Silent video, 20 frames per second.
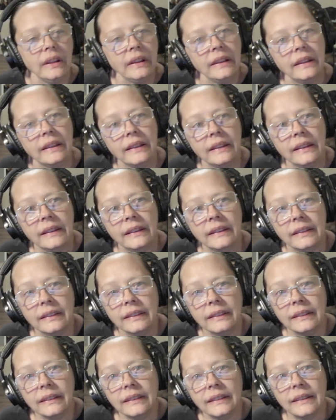
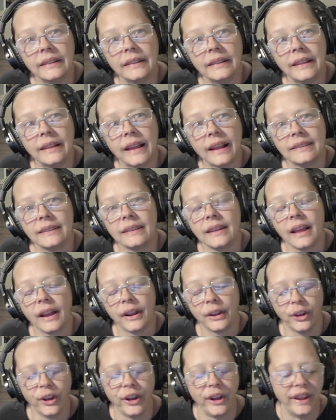and that's
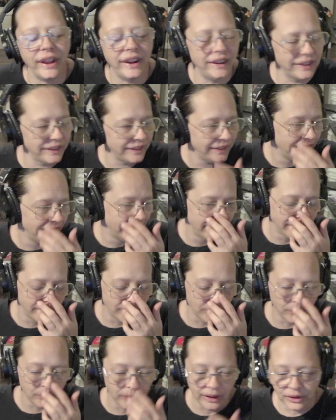not good. I
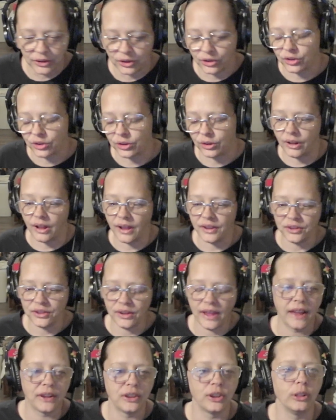don't want it to scoot. I also
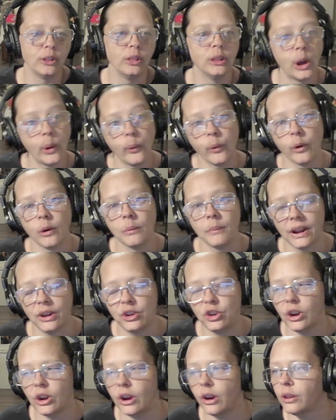had to lower my
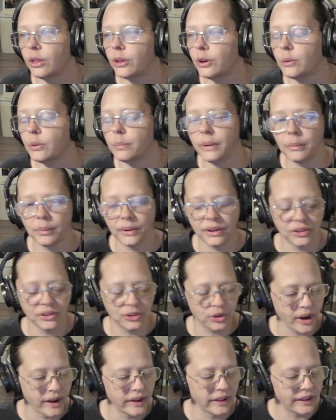chair a little bit because
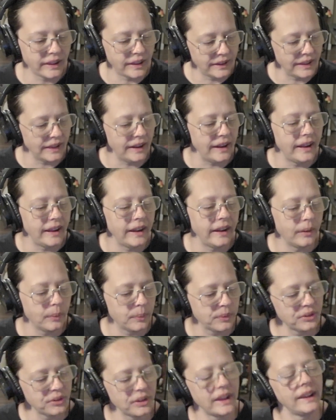trying to get in it, it
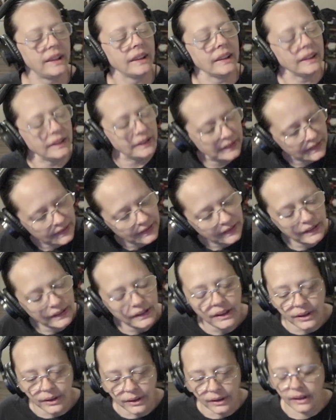was like
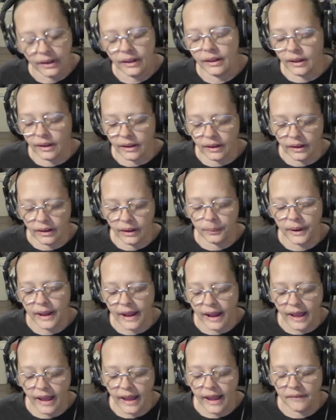I
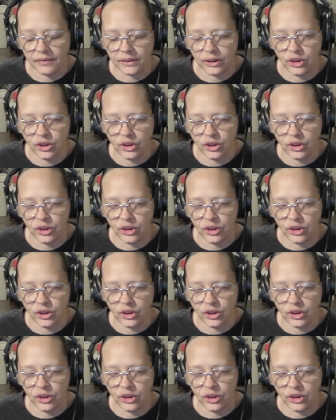have the